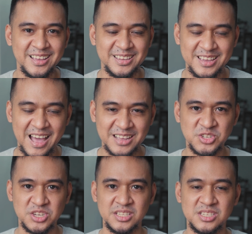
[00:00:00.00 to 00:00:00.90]

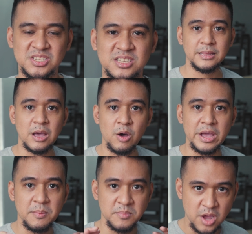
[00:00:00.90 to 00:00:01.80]
gadgets. Now, I
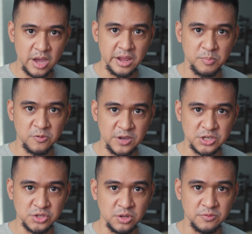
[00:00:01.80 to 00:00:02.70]
am not a
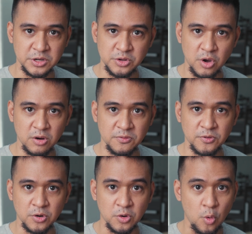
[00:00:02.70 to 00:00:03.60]
professional
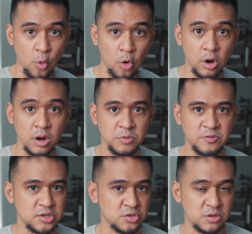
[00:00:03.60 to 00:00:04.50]
videographer or a
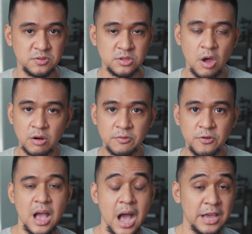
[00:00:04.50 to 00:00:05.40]
professional
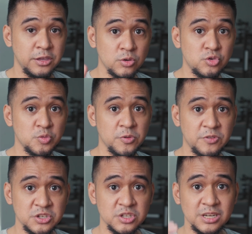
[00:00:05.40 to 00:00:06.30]
photographer. I used to
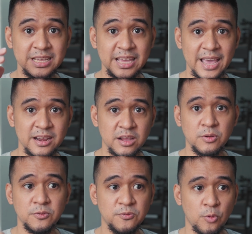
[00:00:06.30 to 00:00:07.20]
professionally edit
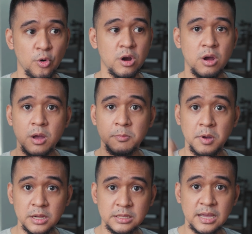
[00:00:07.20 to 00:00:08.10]
for
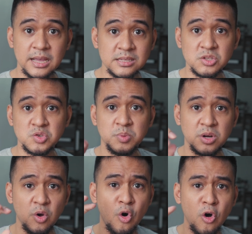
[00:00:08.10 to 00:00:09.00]
podcasts,
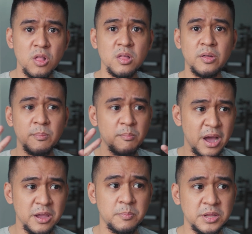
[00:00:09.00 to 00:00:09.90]
but all
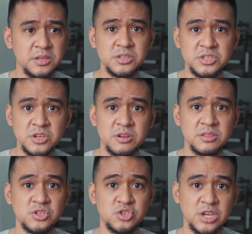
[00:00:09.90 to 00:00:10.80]
my opinions here in
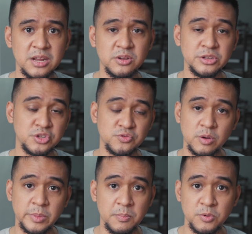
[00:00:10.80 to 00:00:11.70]
this channel is
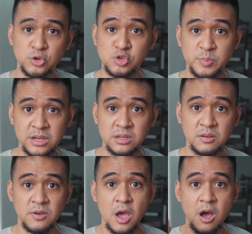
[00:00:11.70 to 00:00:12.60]
from a
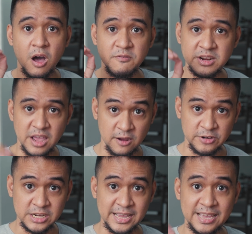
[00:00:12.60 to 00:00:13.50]
perspective of an
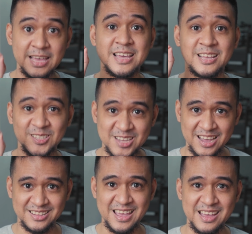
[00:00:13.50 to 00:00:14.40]
everyday
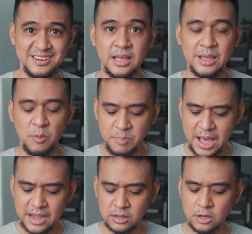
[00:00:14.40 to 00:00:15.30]
tech dad. Now,
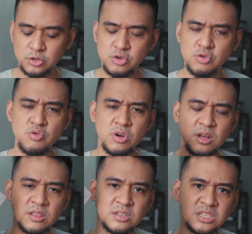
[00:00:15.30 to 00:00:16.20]
back to
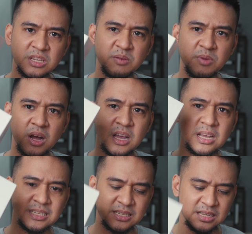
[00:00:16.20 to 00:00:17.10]
the Sigma
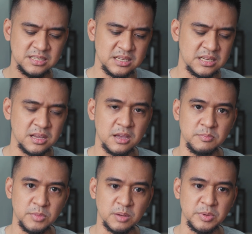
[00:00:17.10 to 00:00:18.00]

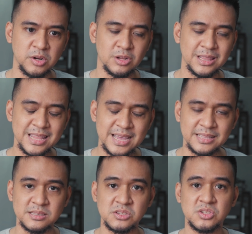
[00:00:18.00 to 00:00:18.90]
16mm
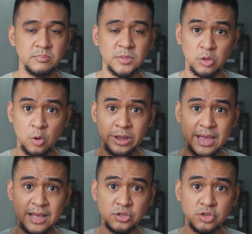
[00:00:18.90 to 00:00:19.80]
lens. Now, the quick
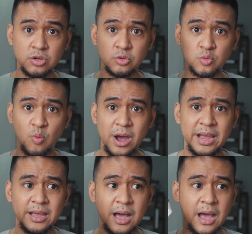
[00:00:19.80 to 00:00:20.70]
answer to
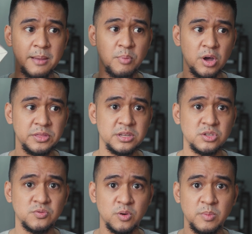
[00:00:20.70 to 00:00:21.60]
why I bought
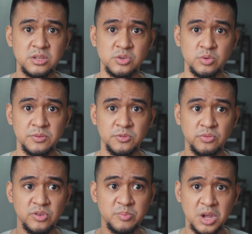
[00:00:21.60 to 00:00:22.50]
this for my Sony
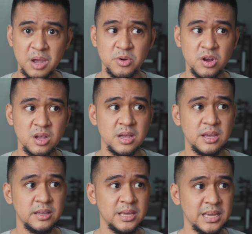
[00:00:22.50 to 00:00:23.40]
full-frame camera
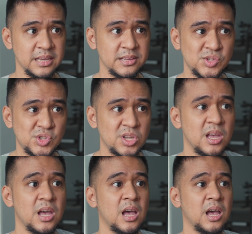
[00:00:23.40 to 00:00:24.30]
is
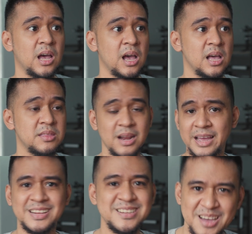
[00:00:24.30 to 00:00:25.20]
that
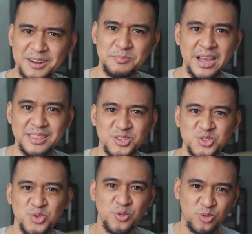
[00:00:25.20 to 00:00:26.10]
I did not buy
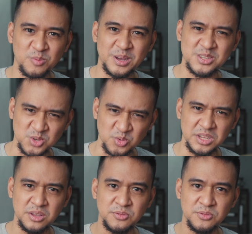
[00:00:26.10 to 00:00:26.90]
this for my Sony